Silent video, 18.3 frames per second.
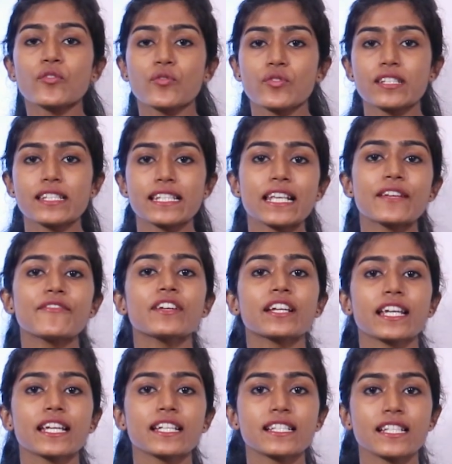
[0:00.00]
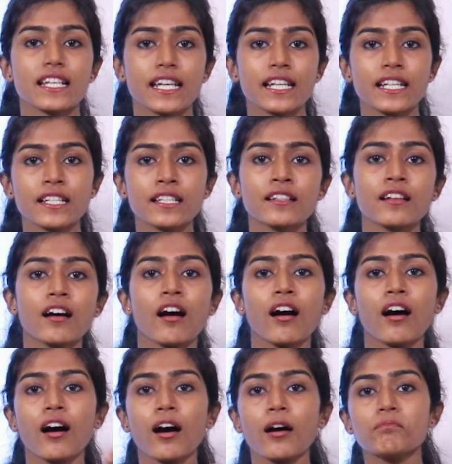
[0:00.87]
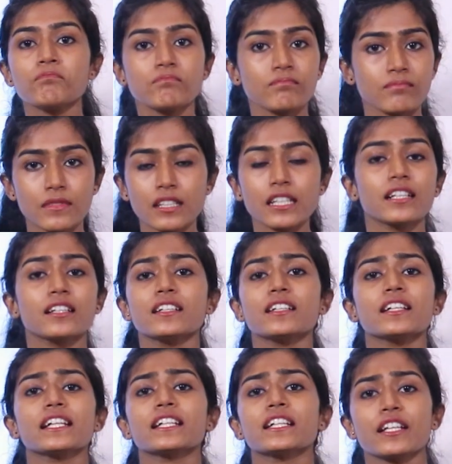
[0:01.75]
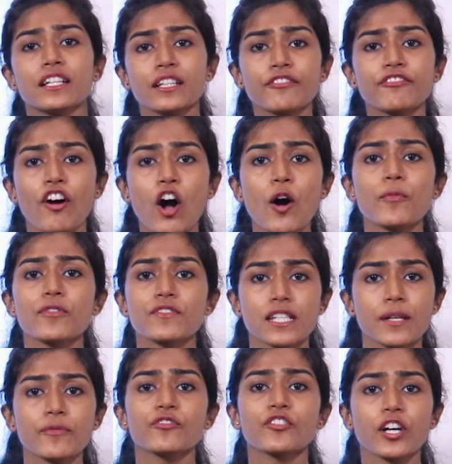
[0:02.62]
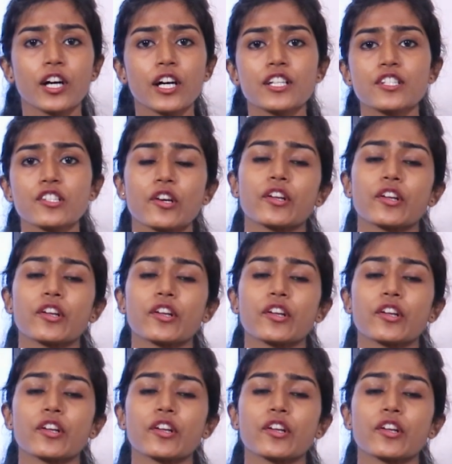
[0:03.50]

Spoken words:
receiving it in the form of some words,